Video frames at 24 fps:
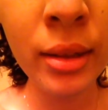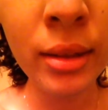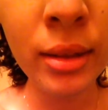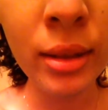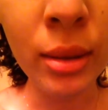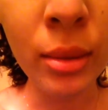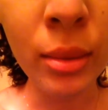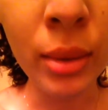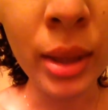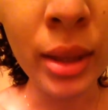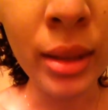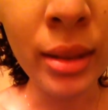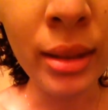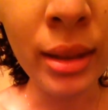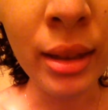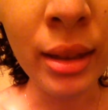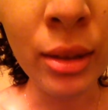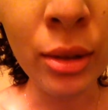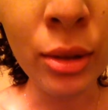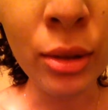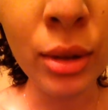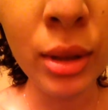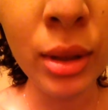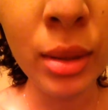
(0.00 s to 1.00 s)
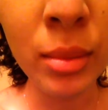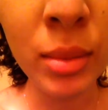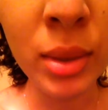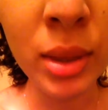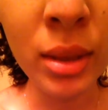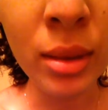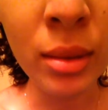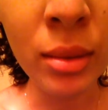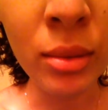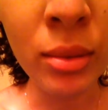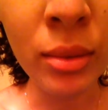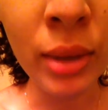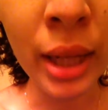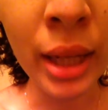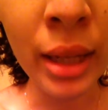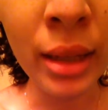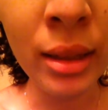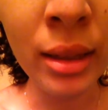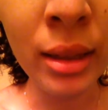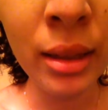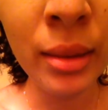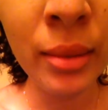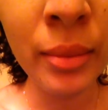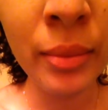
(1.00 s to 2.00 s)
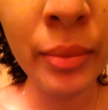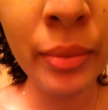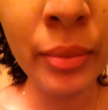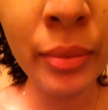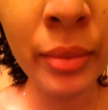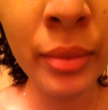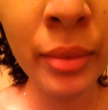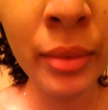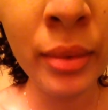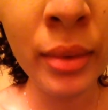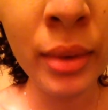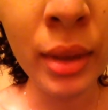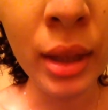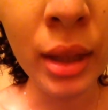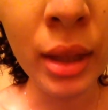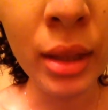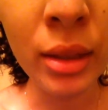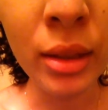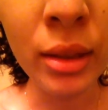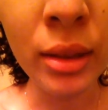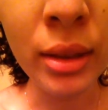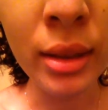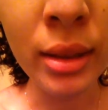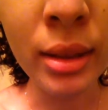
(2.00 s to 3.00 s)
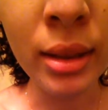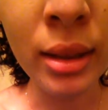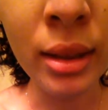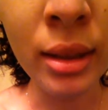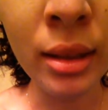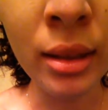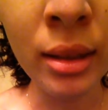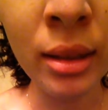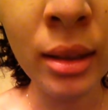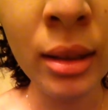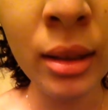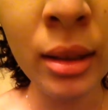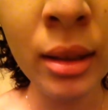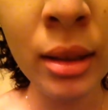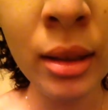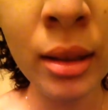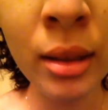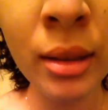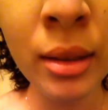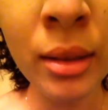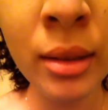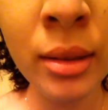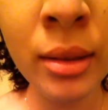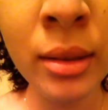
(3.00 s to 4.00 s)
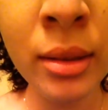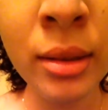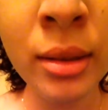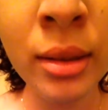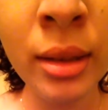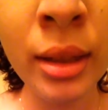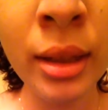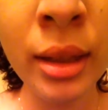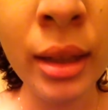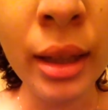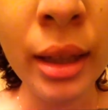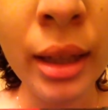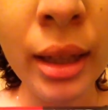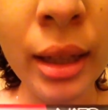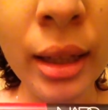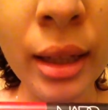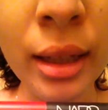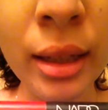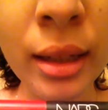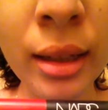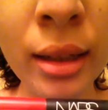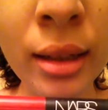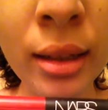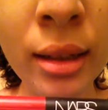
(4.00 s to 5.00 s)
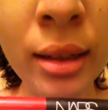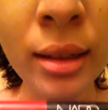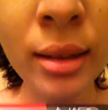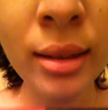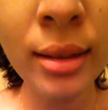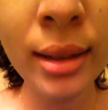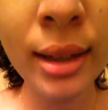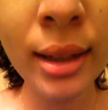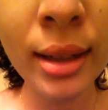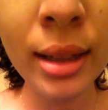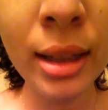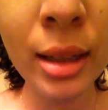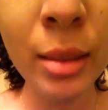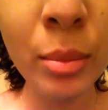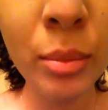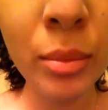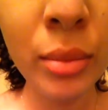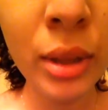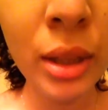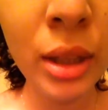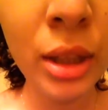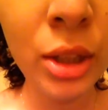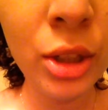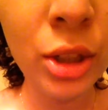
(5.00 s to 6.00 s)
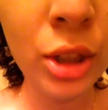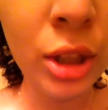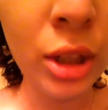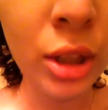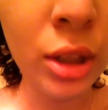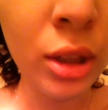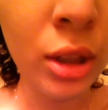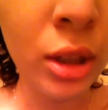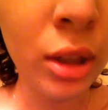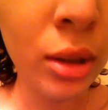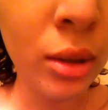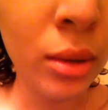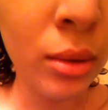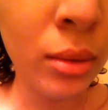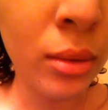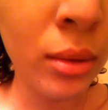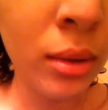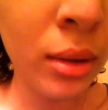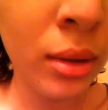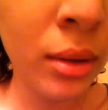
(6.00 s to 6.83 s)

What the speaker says: See, one is in Crimson Red, the other is in a slightly peachy tone.